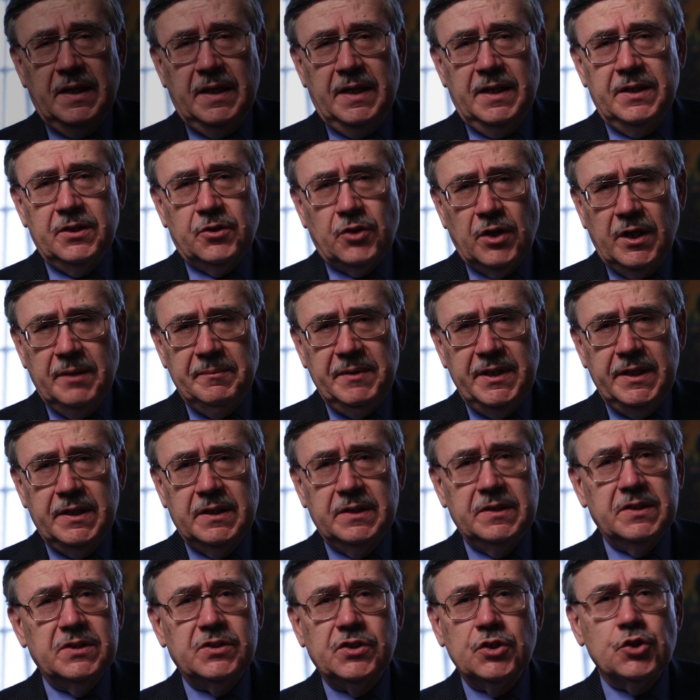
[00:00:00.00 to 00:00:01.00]
In Crimea,
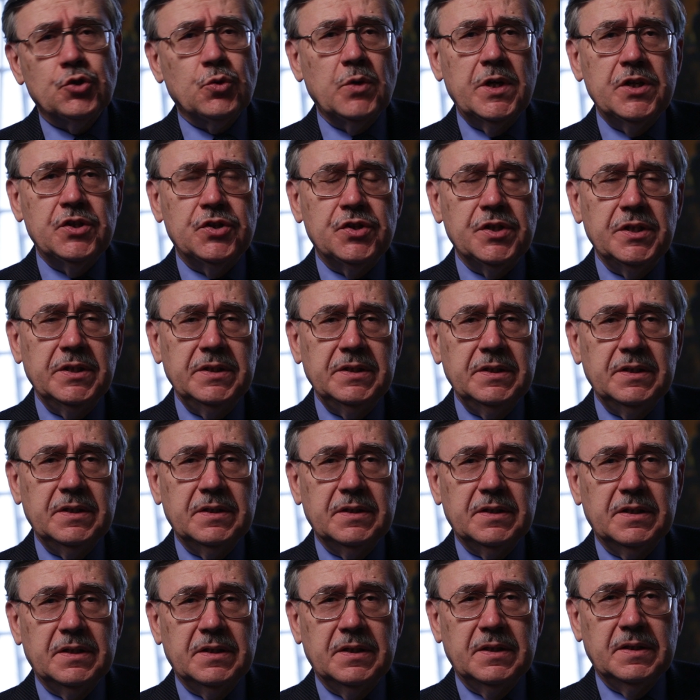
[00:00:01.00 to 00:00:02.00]
the situation
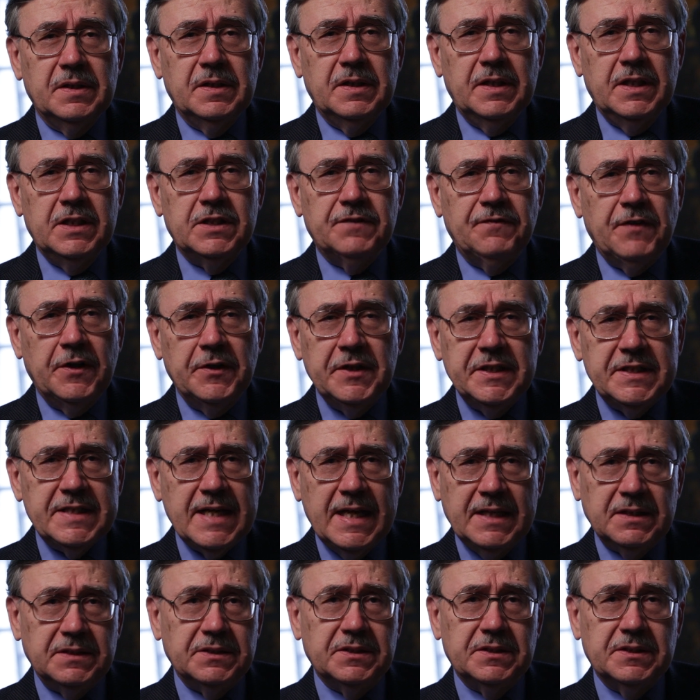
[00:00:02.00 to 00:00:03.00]
is very
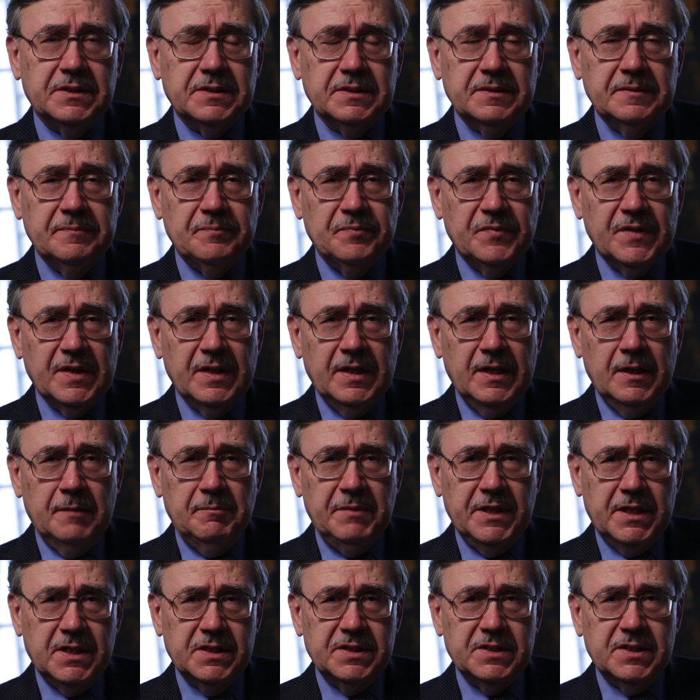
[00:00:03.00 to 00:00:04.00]
tense
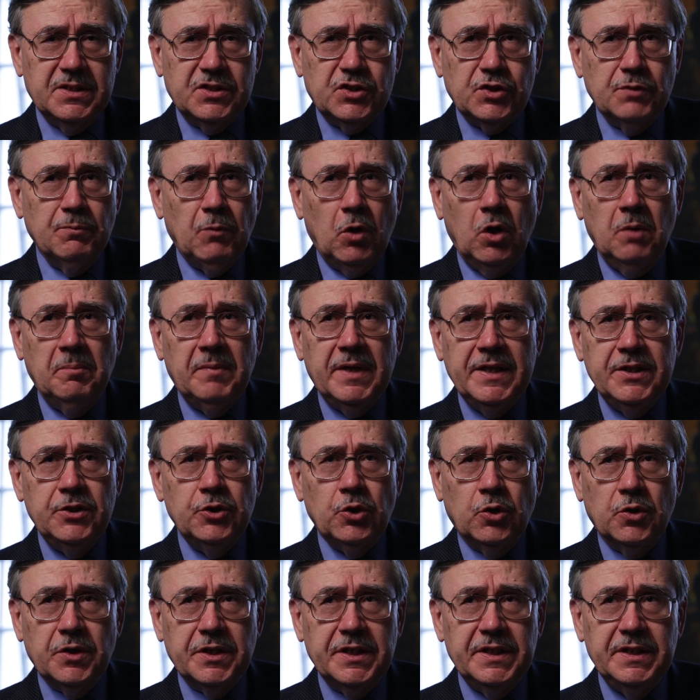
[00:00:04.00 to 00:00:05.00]
because the small
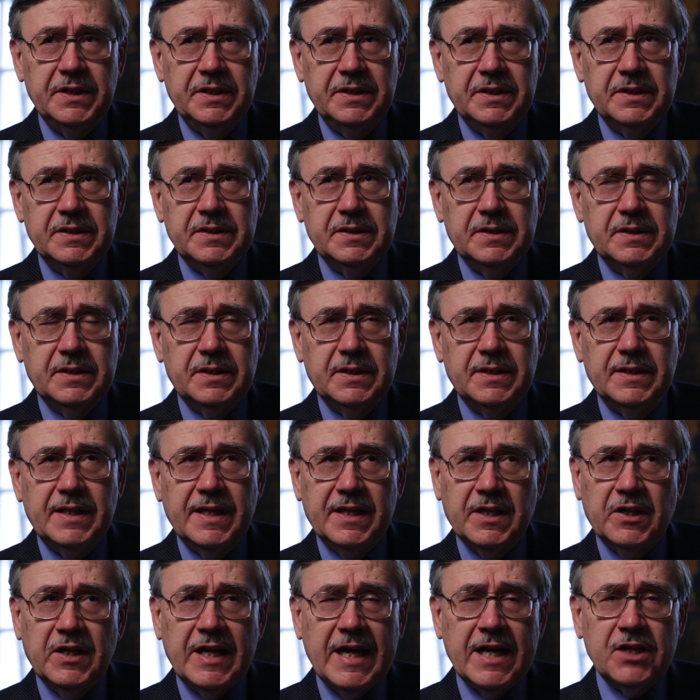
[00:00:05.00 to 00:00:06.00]
minority
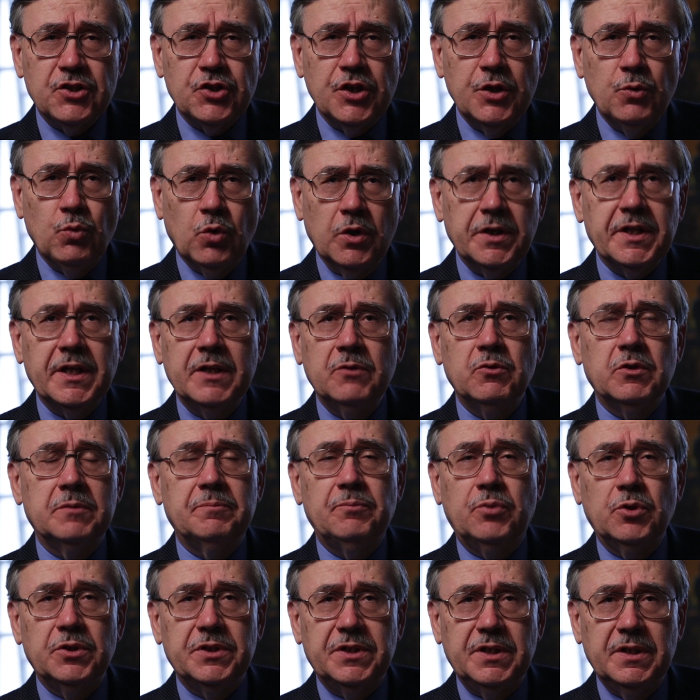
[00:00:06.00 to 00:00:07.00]
that are actually working with
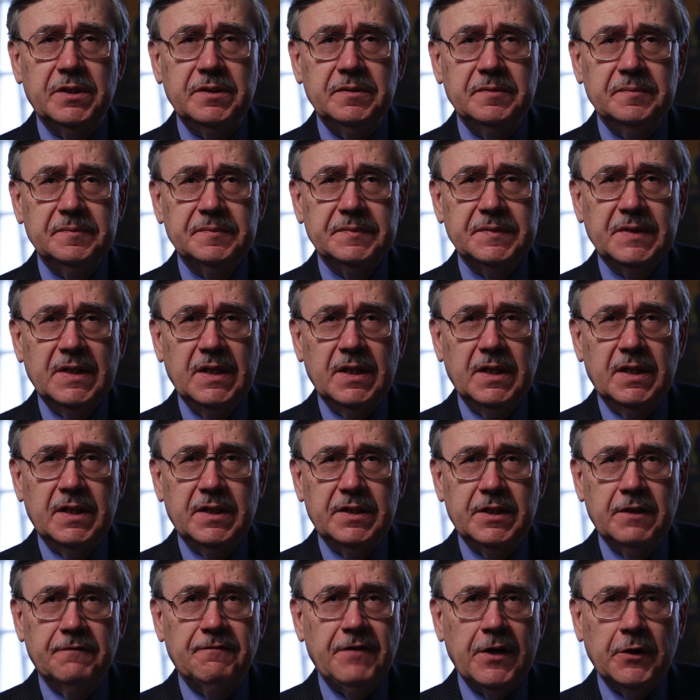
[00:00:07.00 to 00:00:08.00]
Putin,
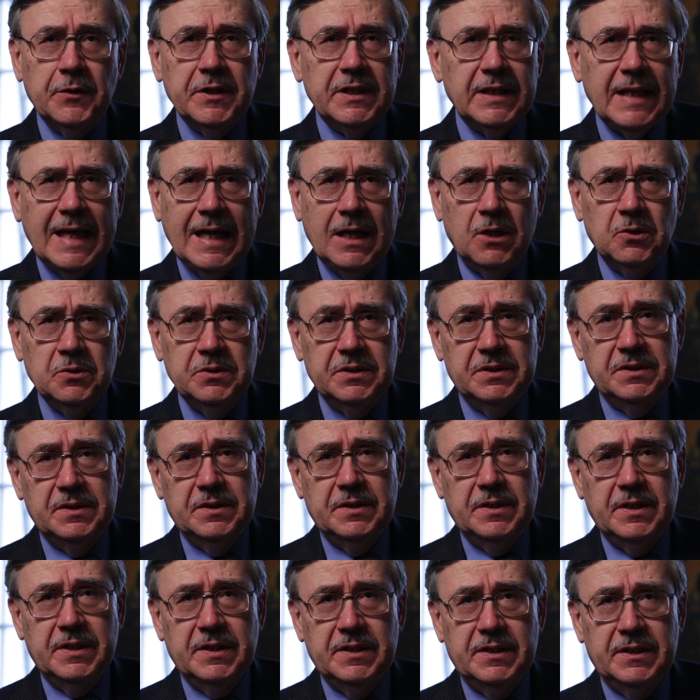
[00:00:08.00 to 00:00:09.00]
they're very loud,
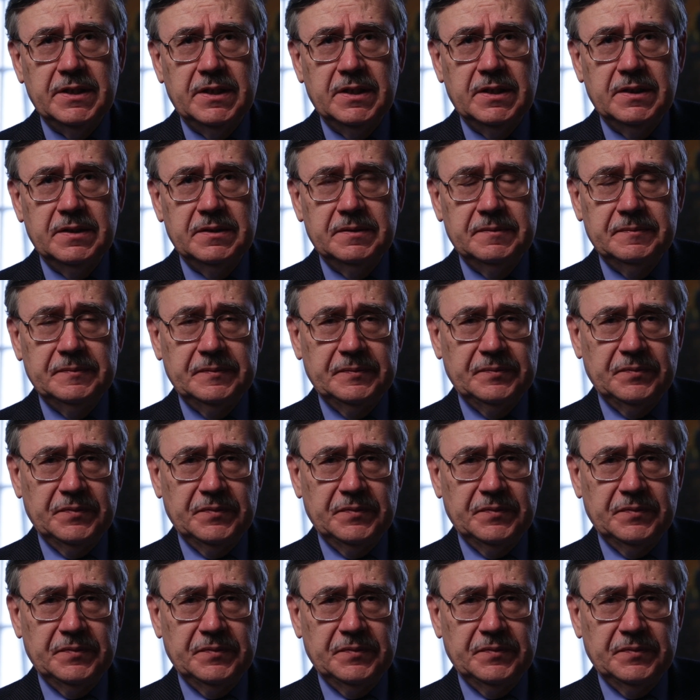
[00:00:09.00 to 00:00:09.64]
they're